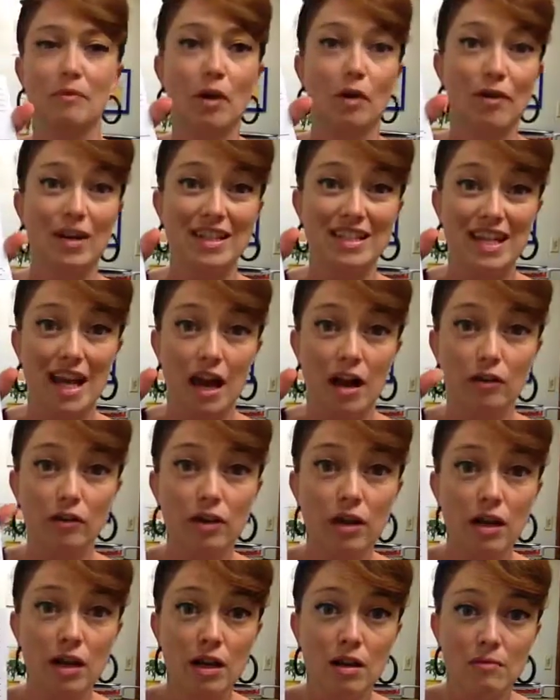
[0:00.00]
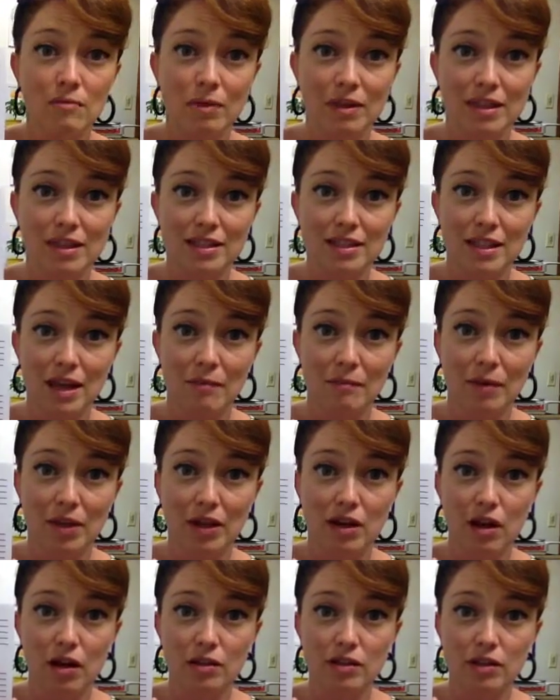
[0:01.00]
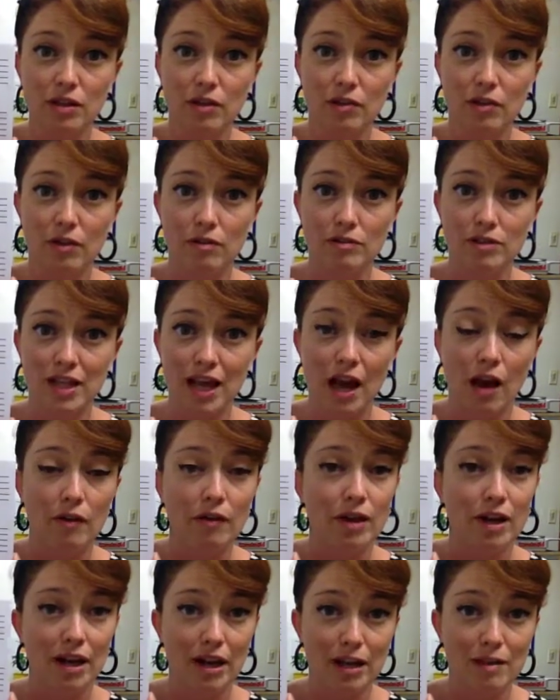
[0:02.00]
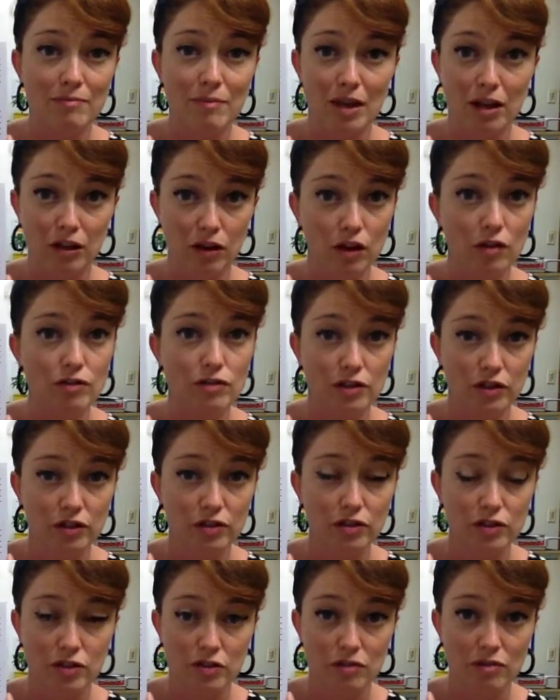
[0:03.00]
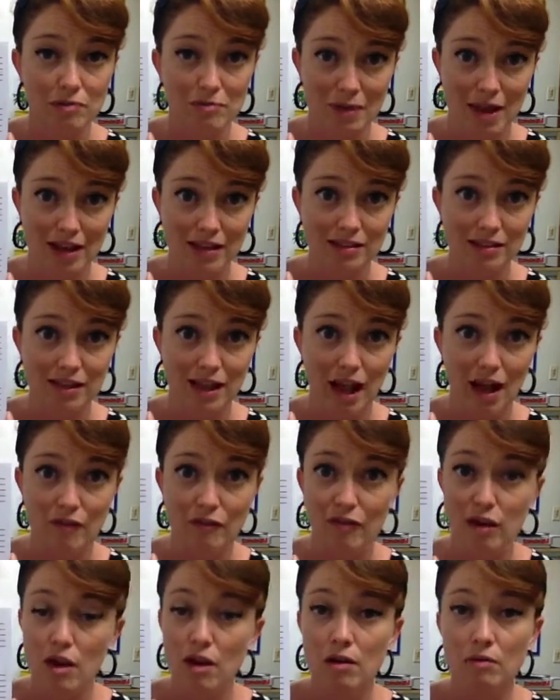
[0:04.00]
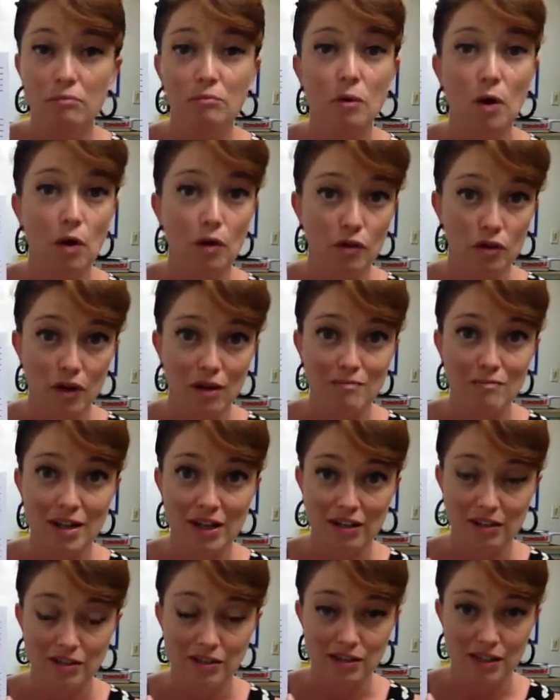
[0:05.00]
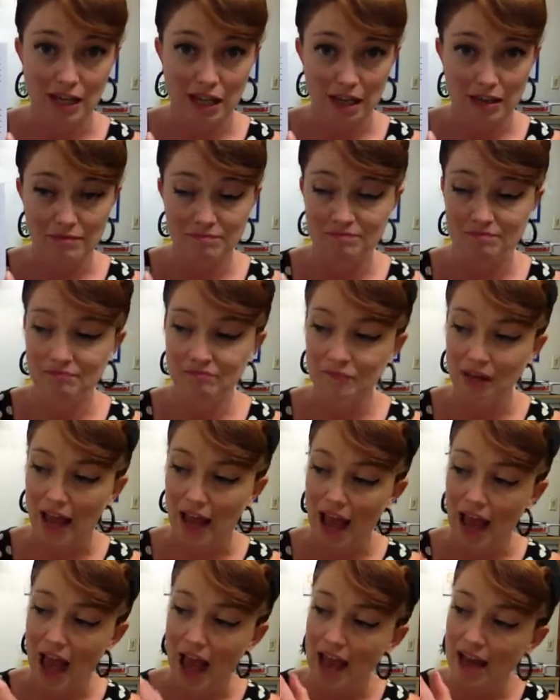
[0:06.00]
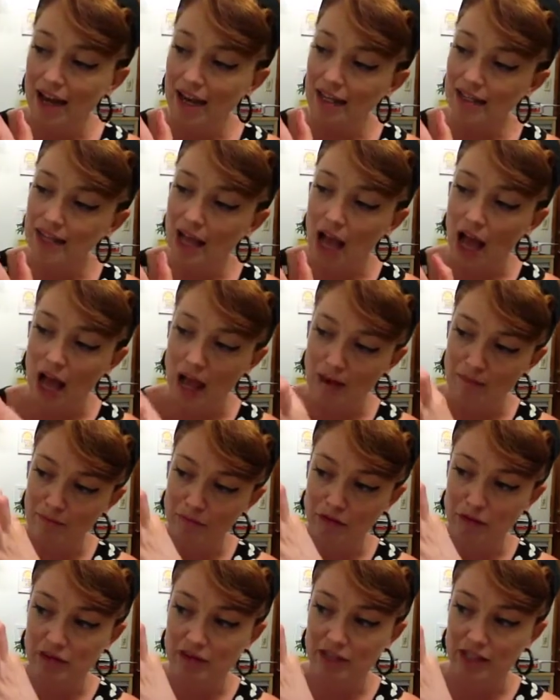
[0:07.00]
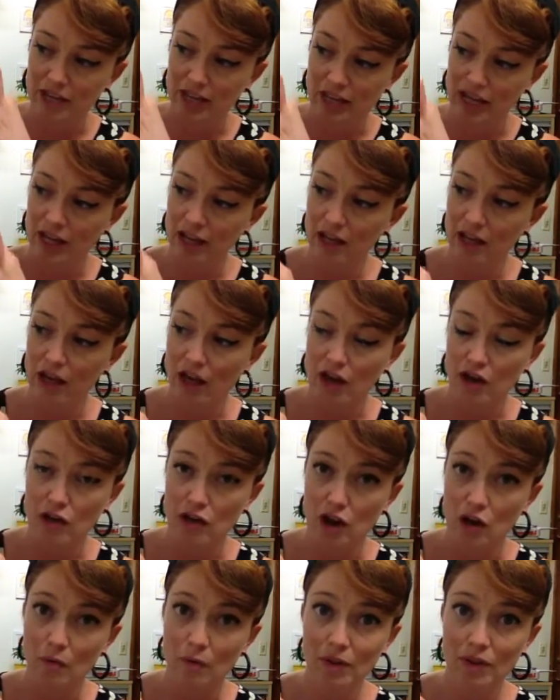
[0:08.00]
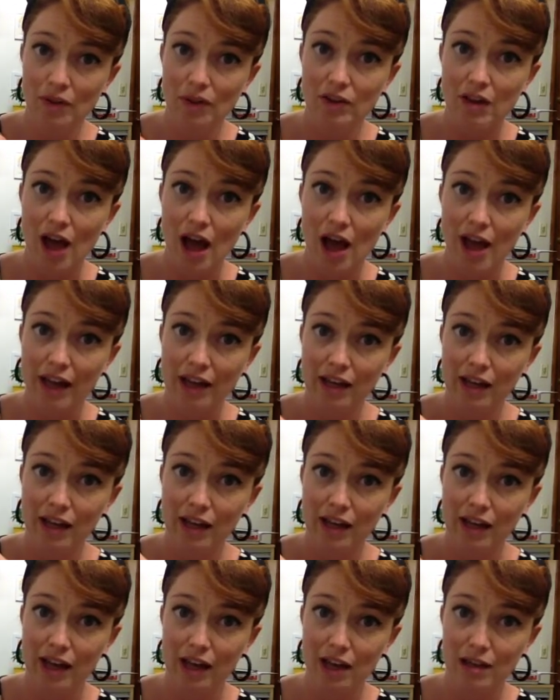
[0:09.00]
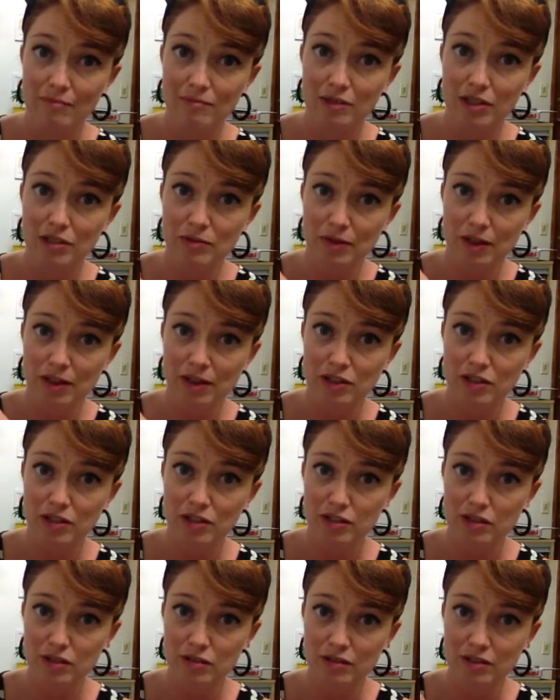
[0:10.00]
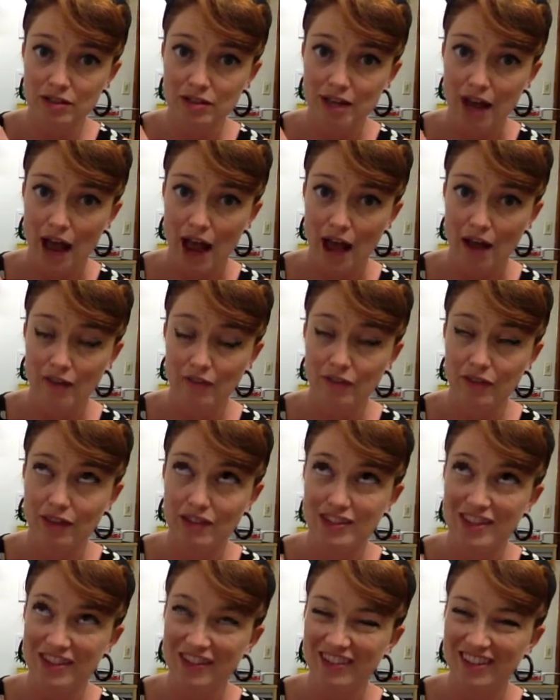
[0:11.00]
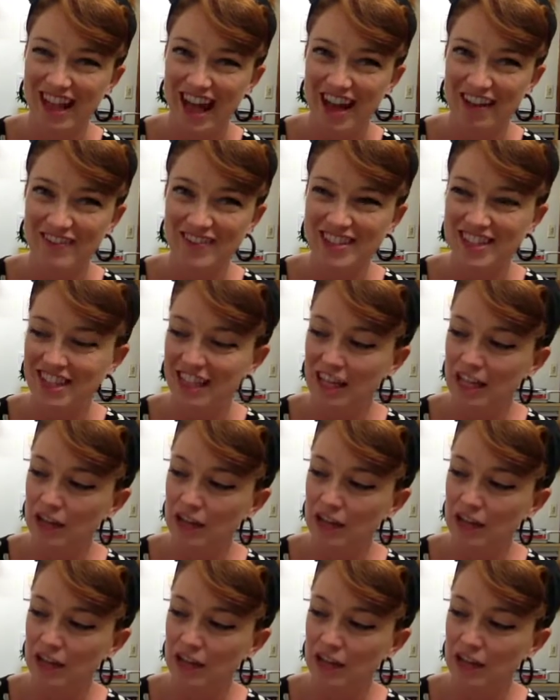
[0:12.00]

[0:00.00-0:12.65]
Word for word: going down, but the stem can also go down and it can be closer to the bass clef. Both are middle C. Anytime you see a note with a line in between the two staff, the two clefs,